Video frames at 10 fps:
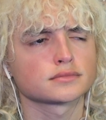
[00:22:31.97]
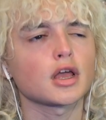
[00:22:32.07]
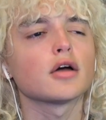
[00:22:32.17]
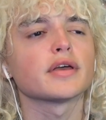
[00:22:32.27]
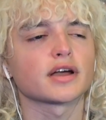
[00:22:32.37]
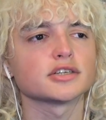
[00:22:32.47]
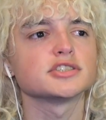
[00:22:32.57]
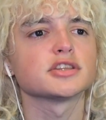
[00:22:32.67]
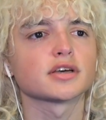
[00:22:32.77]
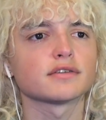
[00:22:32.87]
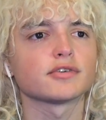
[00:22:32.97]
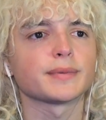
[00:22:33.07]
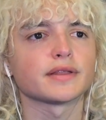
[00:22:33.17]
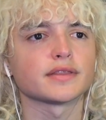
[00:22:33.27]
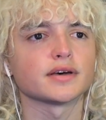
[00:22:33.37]
Oh yeah, because she's looking for
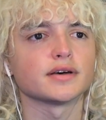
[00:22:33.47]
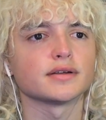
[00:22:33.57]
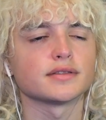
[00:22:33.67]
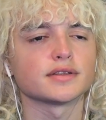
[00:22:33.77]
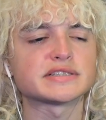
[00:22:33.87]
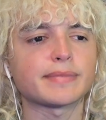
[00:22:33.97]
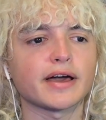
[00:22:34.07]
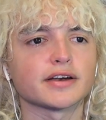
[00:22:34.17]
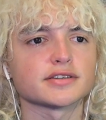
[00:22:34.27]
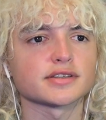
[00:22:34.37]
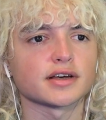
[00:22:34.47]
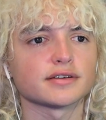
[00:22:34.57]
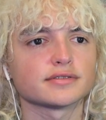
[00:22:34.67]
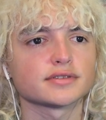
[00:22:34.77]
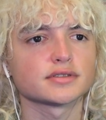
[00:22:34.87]
about the spider
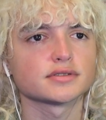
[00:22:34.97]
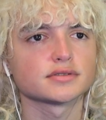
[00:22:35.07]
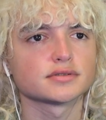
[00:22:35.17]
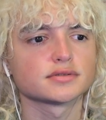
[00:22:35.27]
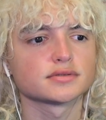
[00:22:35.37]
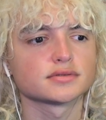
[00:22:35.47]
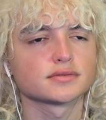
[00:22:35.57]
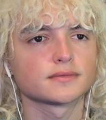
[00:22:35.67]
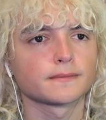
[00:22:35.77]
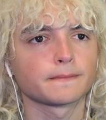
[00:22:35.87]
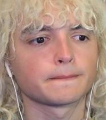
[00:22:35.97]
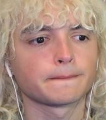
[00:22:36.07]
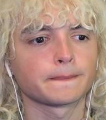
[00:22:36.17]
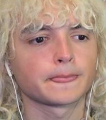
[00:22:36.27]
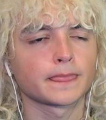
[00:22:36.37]
stuff. One
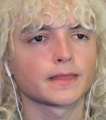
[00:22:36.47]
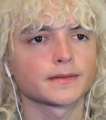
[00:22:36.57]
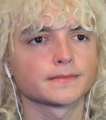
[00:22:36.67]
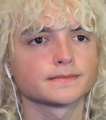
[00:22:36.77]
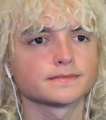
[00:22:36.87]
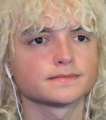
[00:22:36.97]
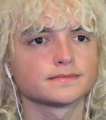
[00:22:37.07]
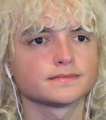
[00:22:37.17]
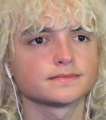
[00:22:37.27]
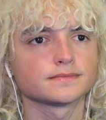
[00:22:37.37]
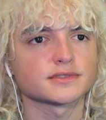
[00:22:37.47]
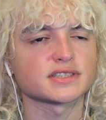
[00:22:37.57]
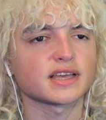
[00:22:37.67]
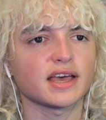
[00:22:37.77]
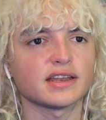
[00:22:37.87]
second, cat. Does
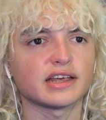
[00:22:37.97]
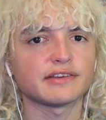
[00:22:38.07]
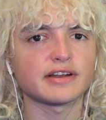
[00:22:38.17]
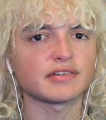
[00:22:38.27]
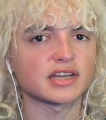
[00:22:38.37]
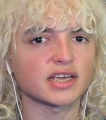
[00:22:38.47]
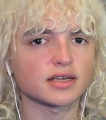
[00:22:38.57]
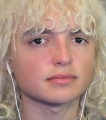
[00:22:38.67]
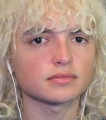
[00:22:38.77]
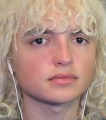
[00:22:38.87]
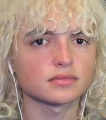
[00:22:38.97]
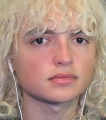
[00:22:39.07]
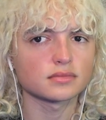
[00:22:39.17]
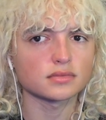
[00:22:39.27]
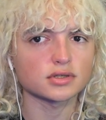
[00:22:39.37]
the cat not even have a name?
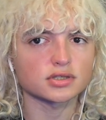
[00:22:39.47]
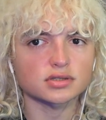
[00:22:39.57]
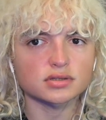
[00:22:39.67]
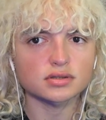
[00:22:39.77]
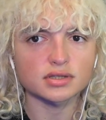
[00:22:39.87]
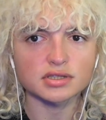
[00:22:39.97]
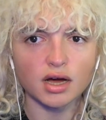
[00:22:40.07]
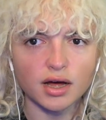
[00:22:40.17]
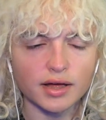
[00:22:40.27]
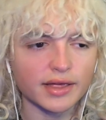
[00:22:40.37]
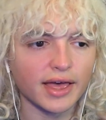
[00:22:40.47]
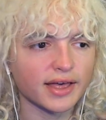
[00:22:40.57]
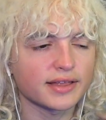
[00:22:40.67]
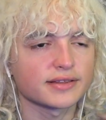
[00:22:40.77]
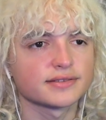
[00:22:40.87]
You just, it's caught
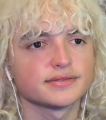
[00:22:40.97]
cat?